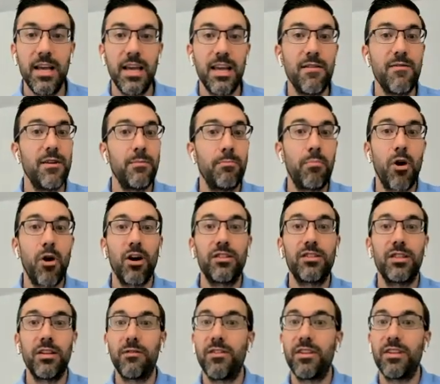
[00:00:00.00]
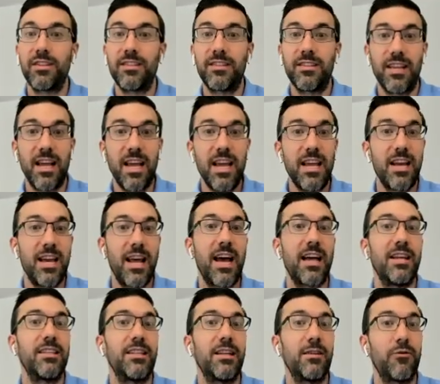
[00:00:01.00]
Even parts of the state
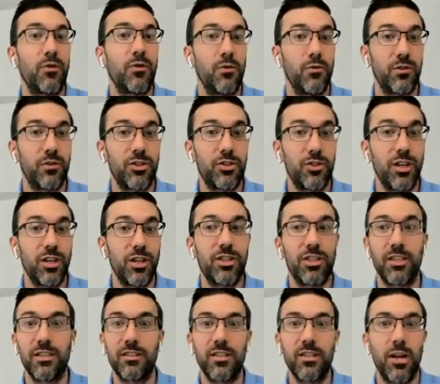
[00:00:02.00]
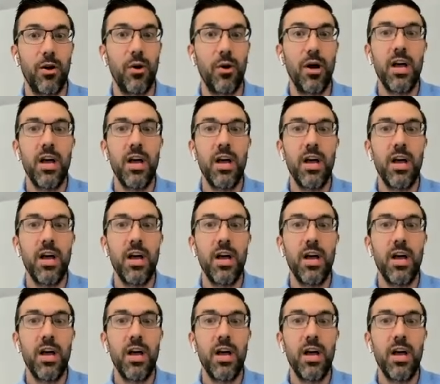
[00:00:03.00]
had different restrictions.